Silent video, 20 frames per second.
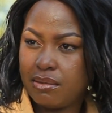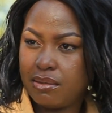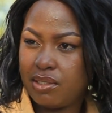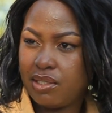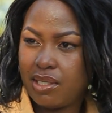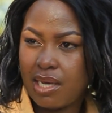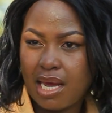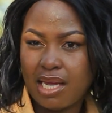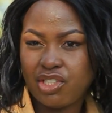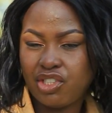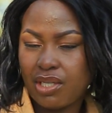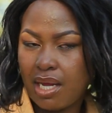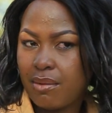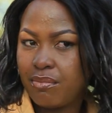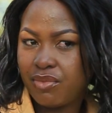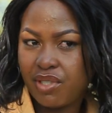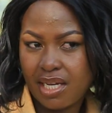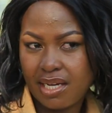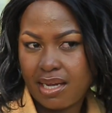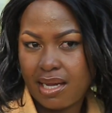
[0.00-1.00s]
Yeah,
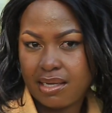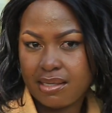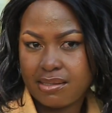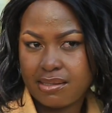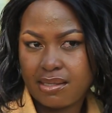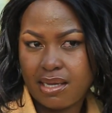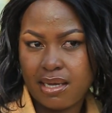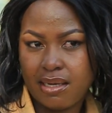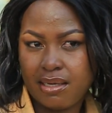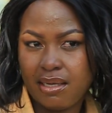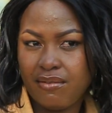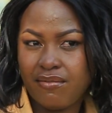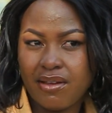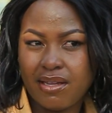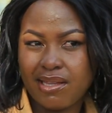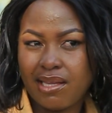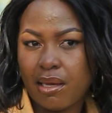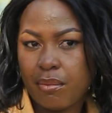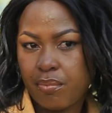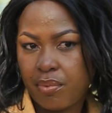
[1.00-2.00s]
chamtegansa,
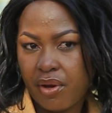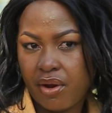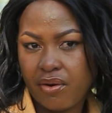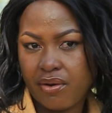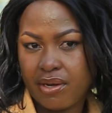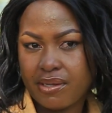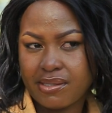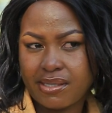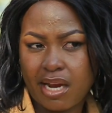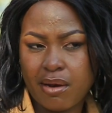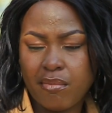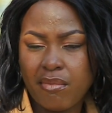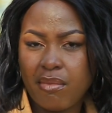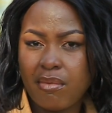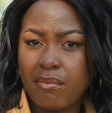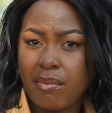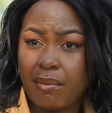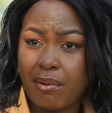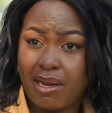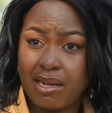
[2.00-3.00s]
even the parents. I
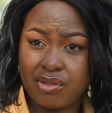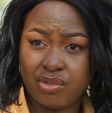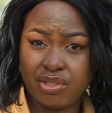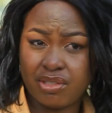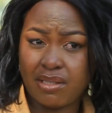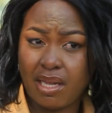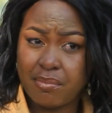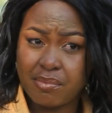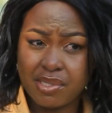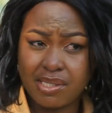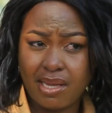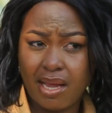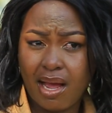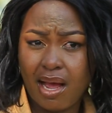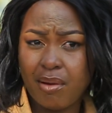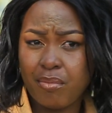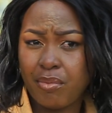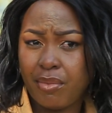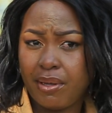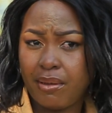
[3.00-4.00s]
remember bakachtamsa
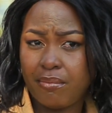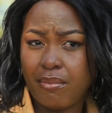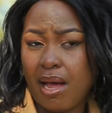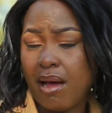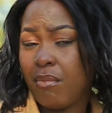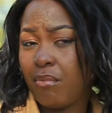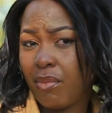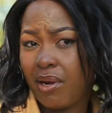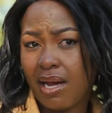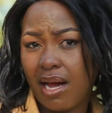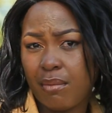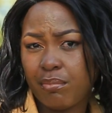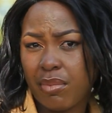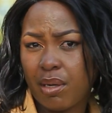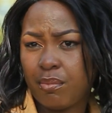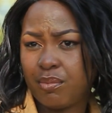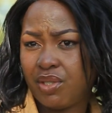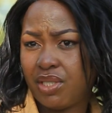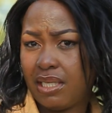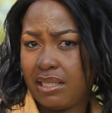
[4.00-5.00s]
hamwe
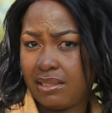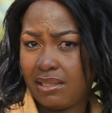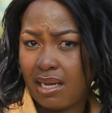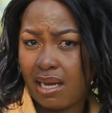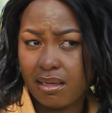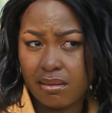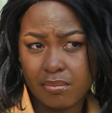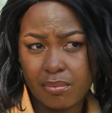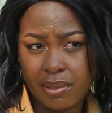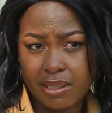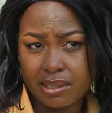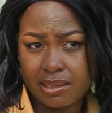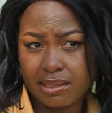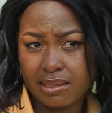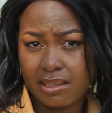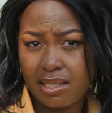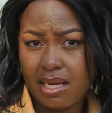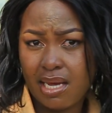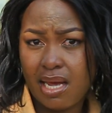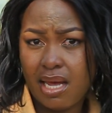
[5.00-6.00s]
bamugamba mjat
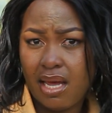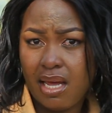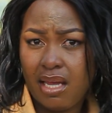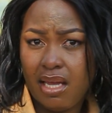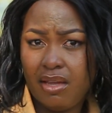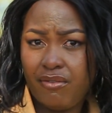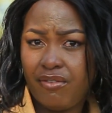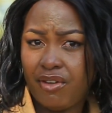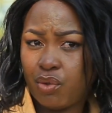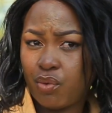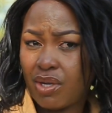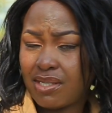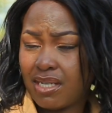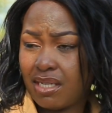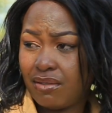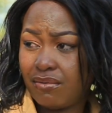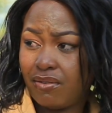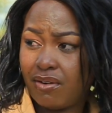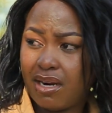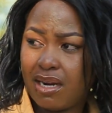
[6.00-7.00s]
Albert, if it
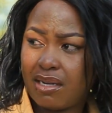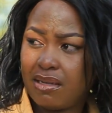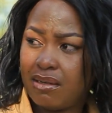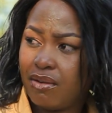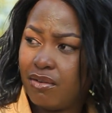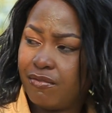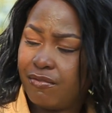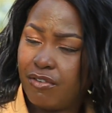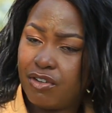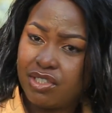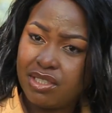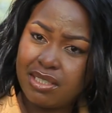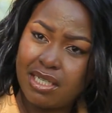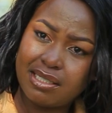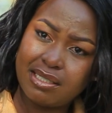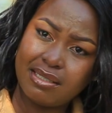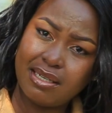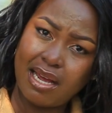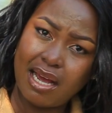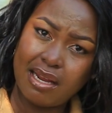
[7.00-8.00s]
wasn't for an
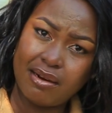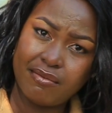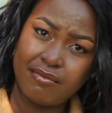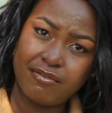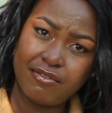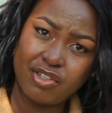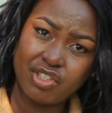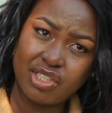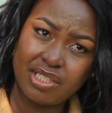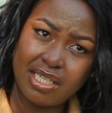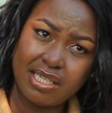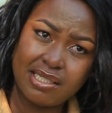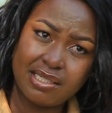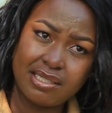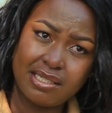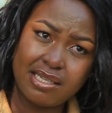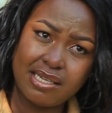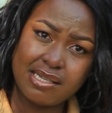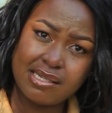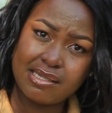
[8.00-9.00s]

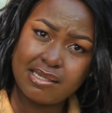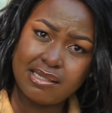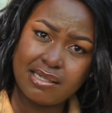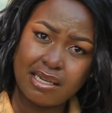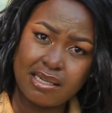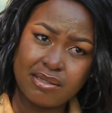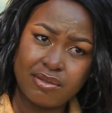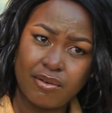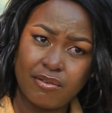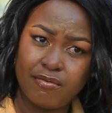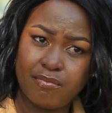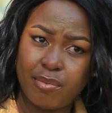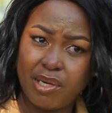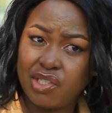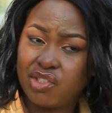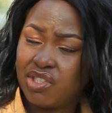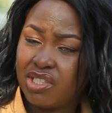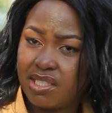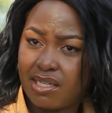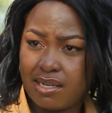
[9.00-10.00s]
unfortunate incident of
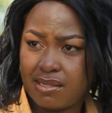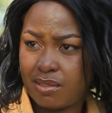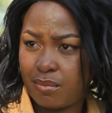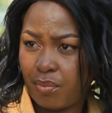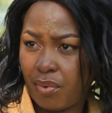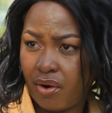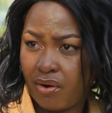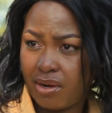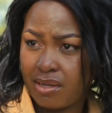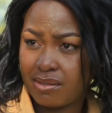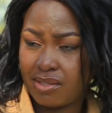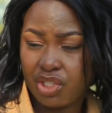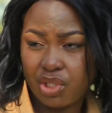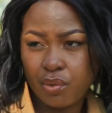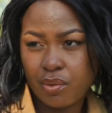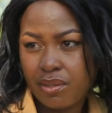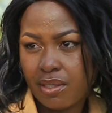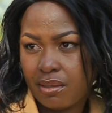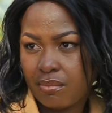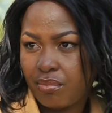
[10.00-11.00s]
Patricia's parents, she
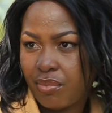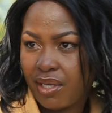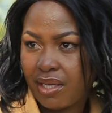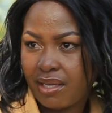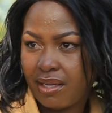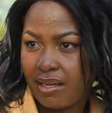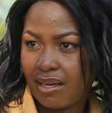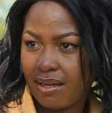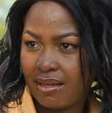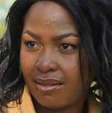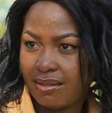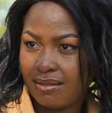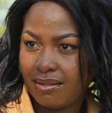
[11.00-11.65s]
wouldn't be here.